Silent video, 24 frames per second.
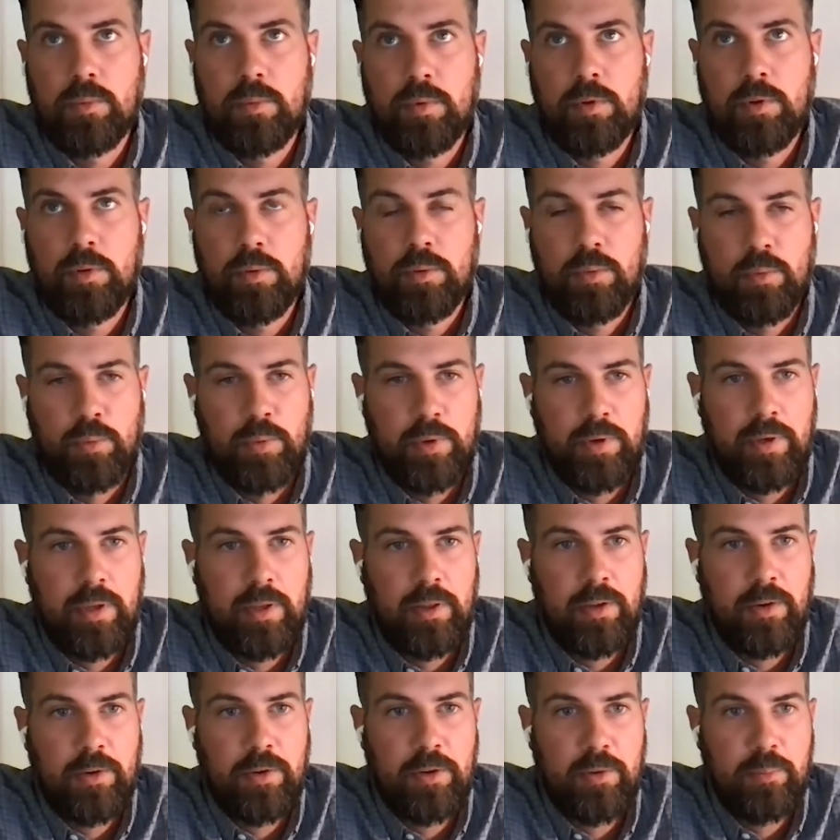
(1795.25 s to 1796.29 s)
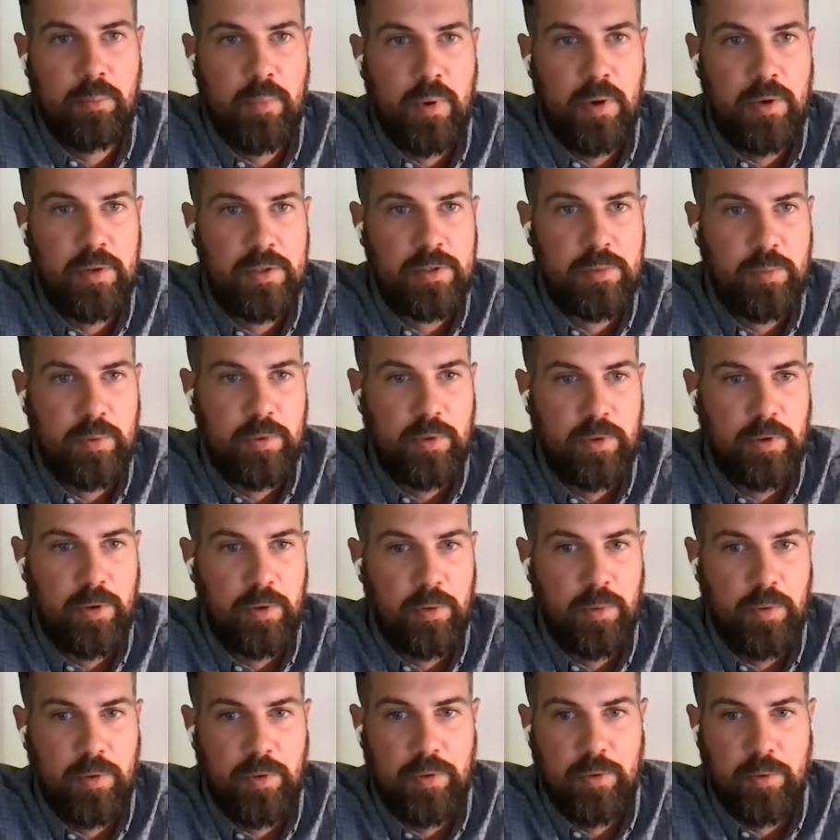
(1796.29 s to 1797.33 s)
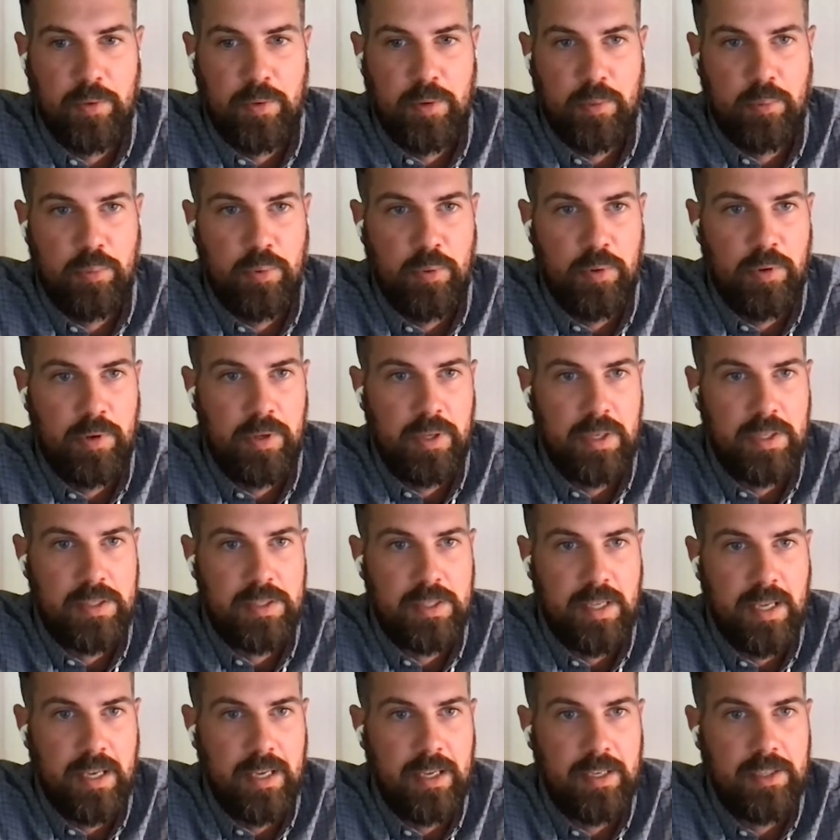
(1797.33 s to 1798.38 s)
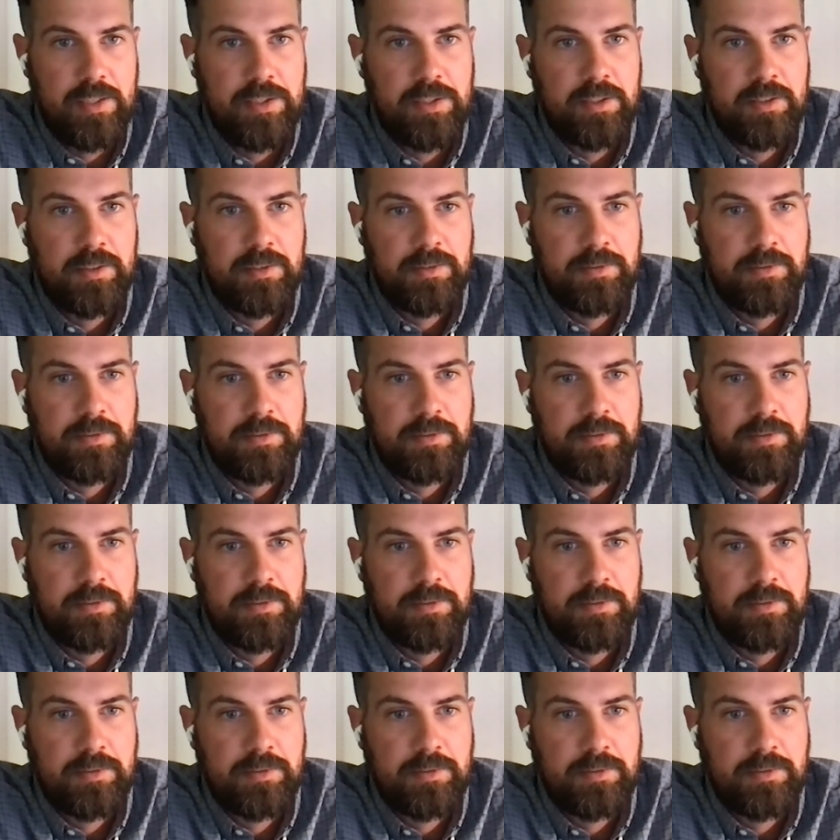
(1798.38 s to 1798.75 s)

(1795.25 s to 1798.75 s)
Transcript: you really learn the most when you're going through a pruning stage.